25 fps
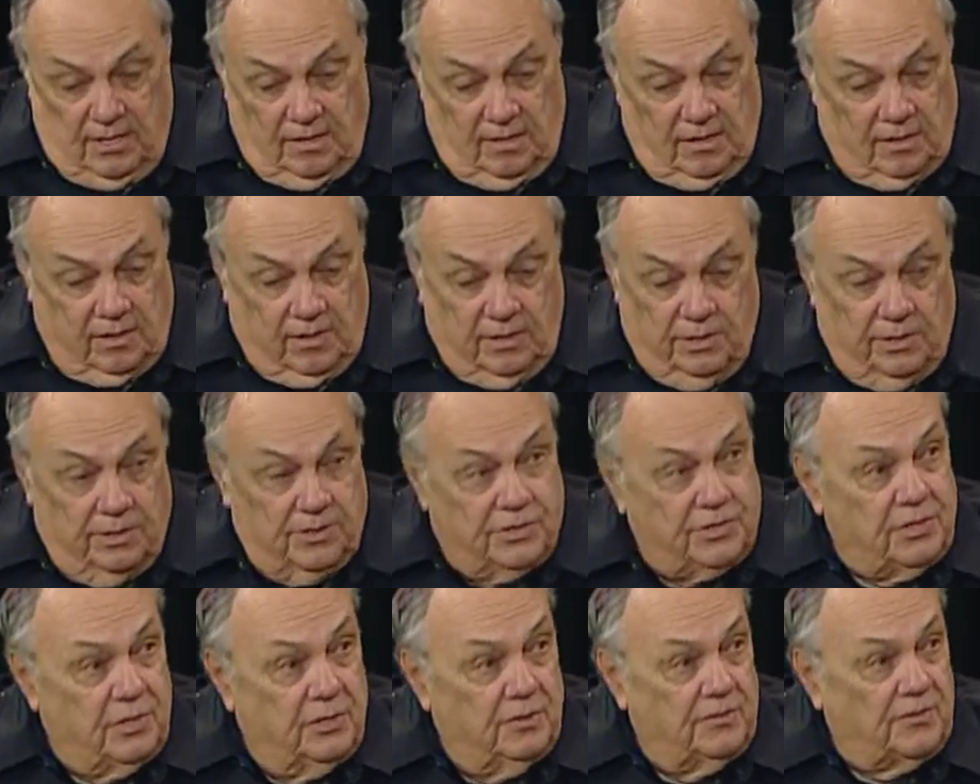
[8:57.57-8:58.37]
Good
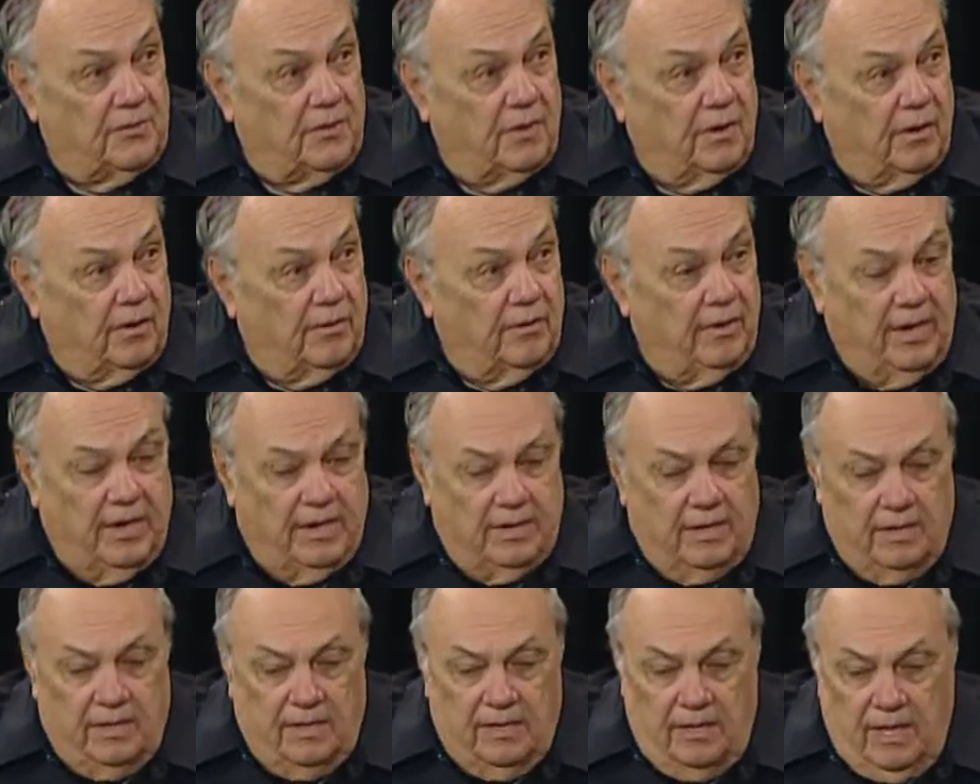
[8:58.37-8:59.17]
so far, right?
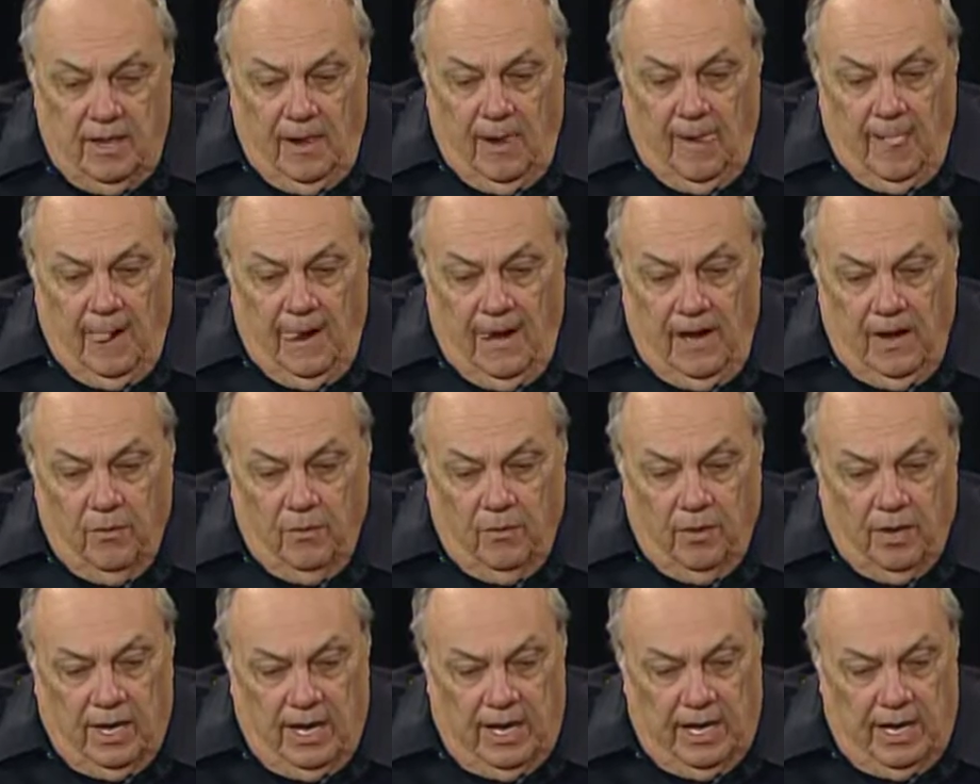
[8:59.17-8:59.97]

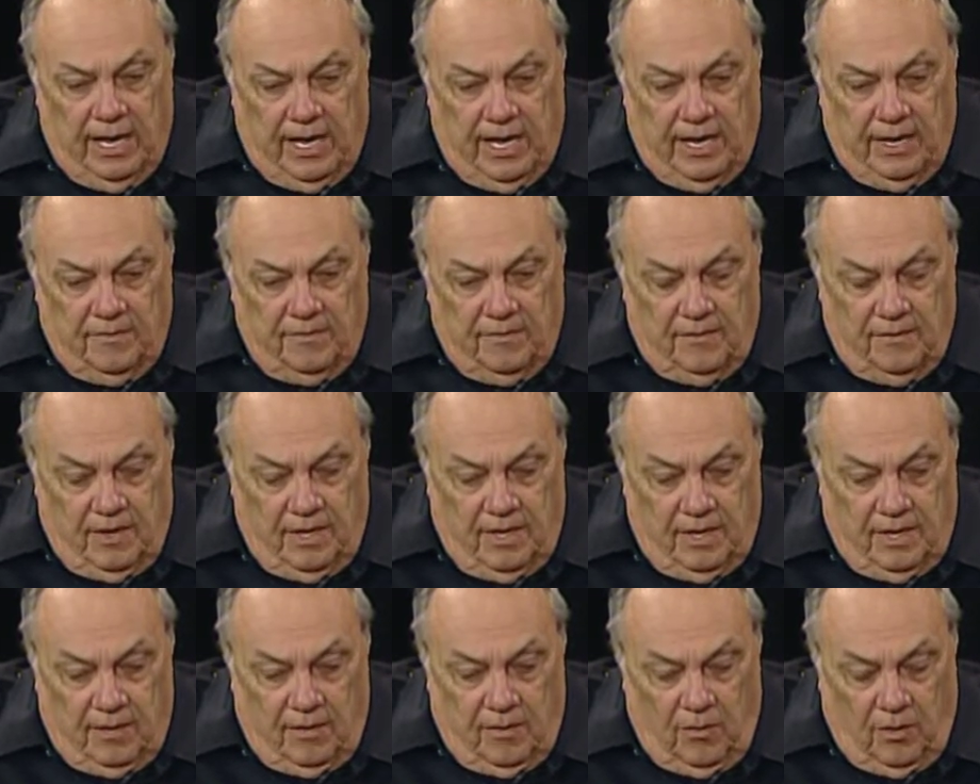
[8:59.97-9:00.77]
When I got
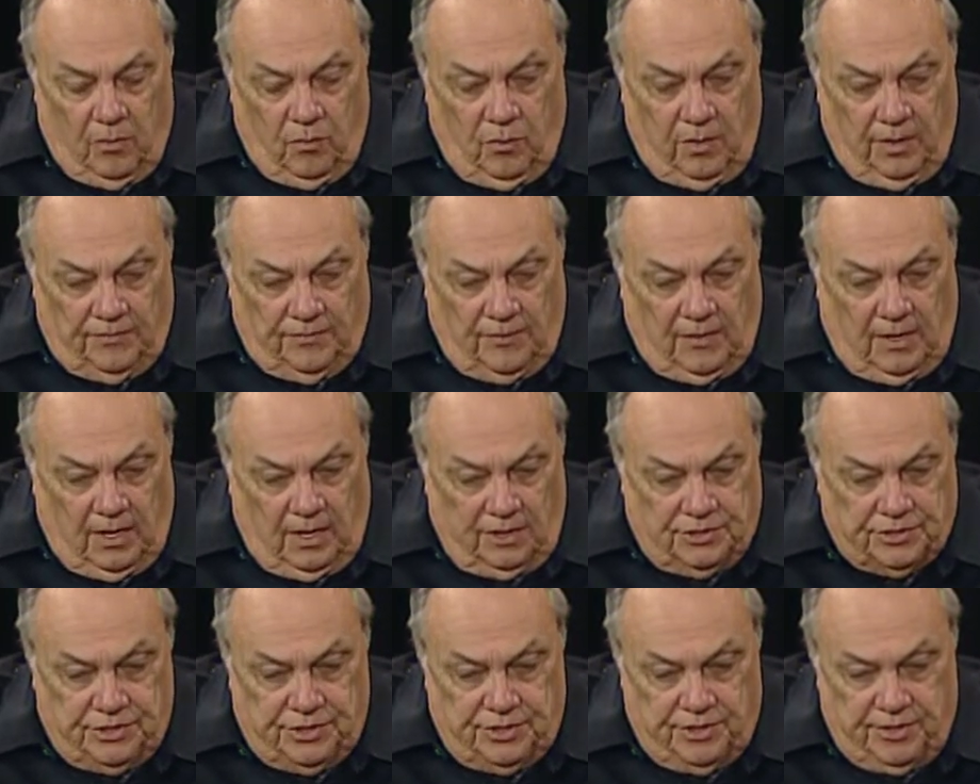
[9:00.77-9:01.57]
a whiff of
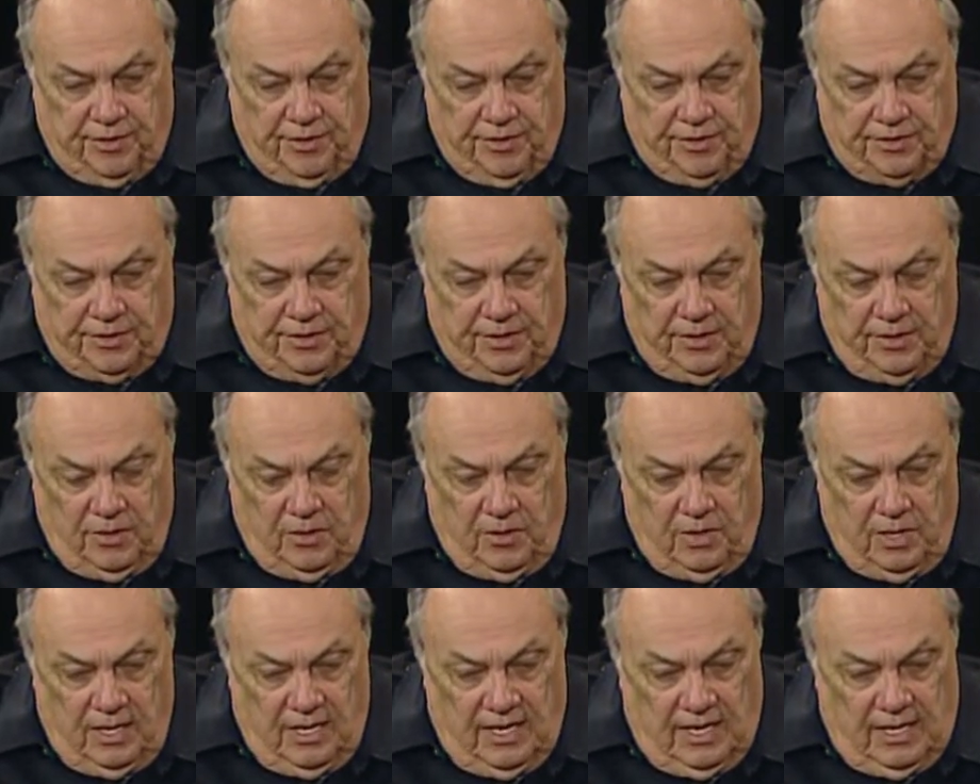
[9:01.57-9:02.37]
oxygen or two,
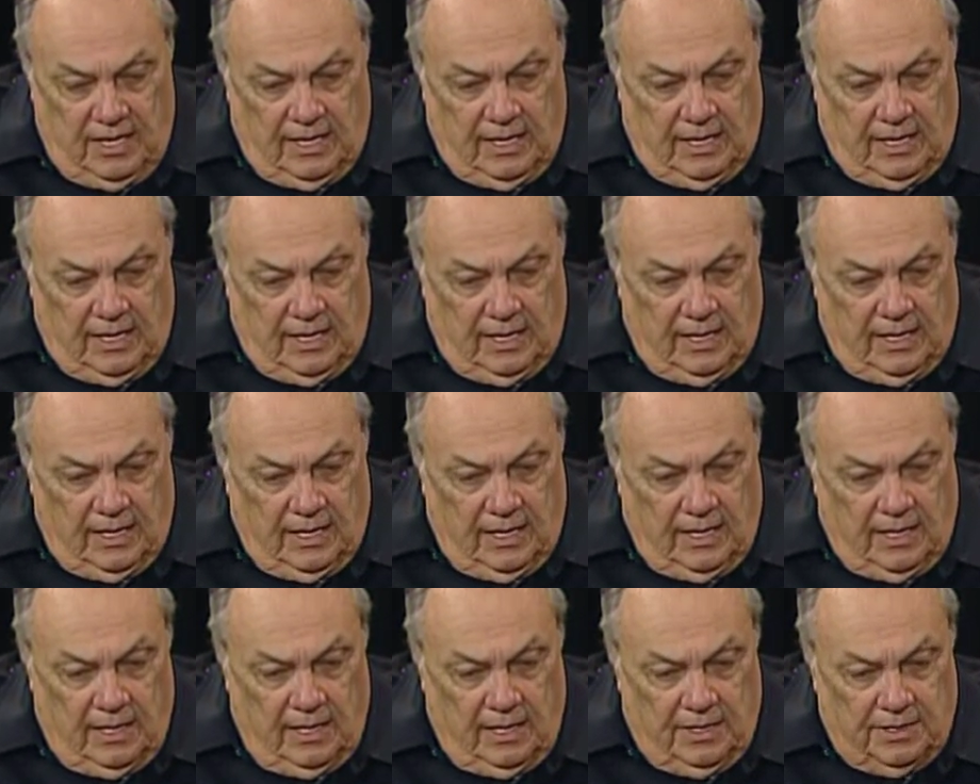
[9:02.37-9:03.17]

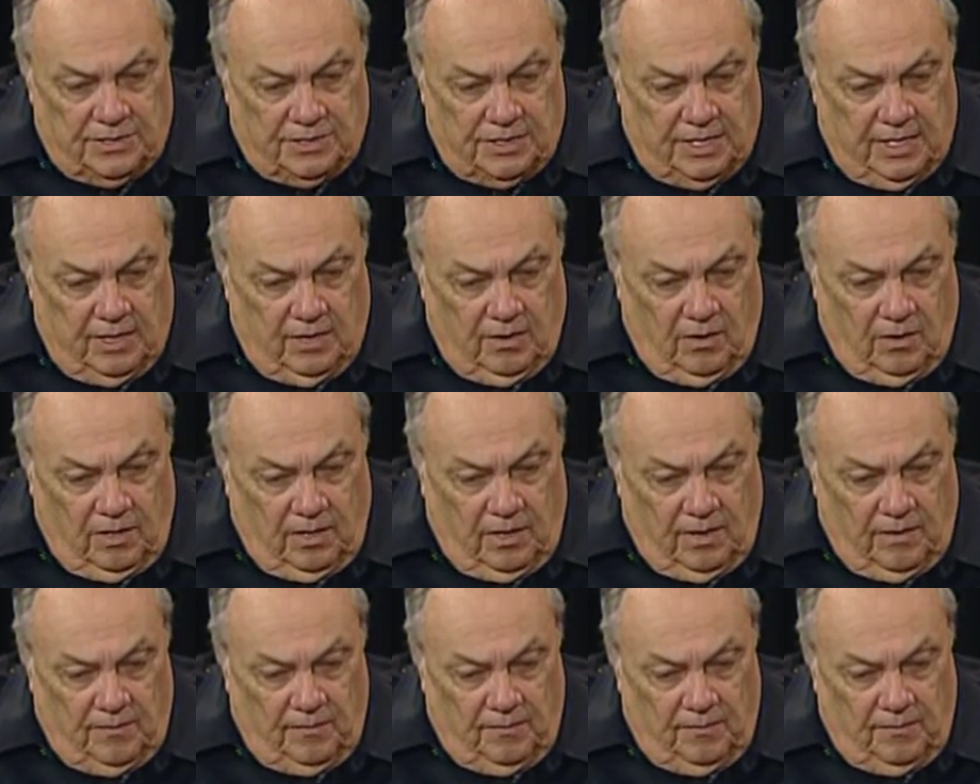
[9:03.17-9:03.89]
sitting on